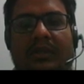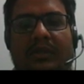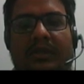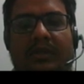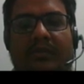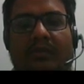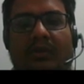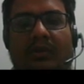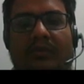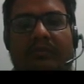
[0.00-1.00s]
then
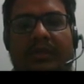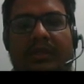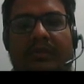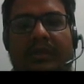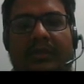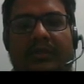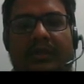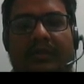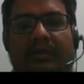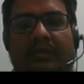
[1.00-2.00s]
mod of beta minus
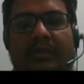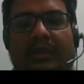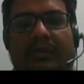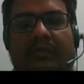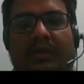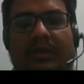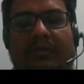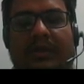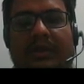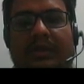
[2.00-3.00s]
alpha by 1
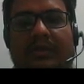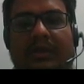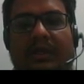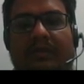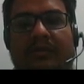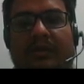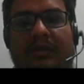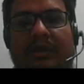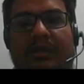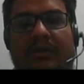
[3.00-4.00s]
minus alpha
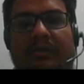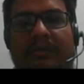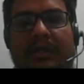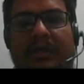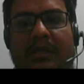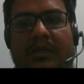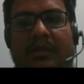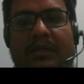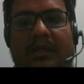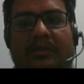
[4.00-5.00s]
bar beta
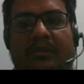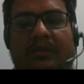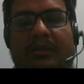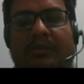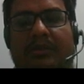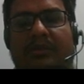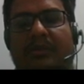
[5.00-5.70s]
that is equal to how much?